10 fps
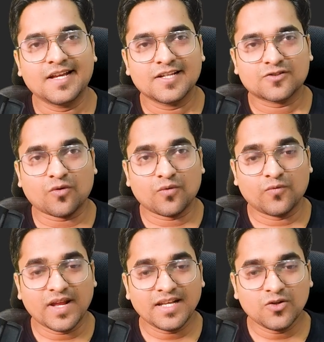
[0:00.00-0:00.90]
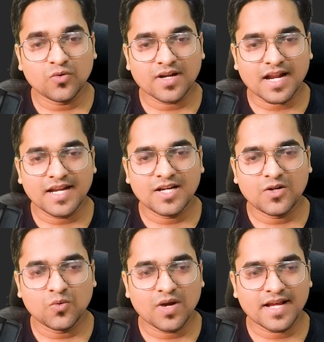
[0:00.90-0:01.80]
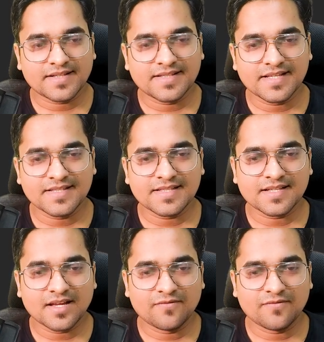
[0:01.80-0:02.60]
So when you try to access